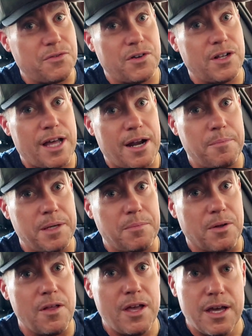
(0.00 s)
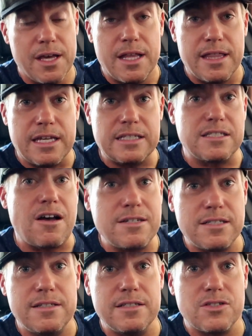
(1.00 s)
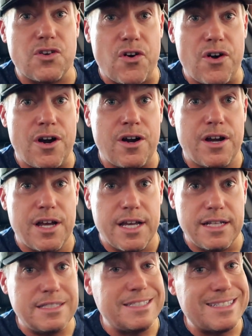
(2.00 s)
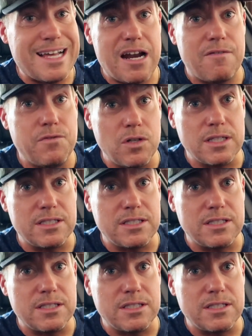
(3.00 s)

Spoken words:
for a lot of people. The exhaust in this car, and this is not a full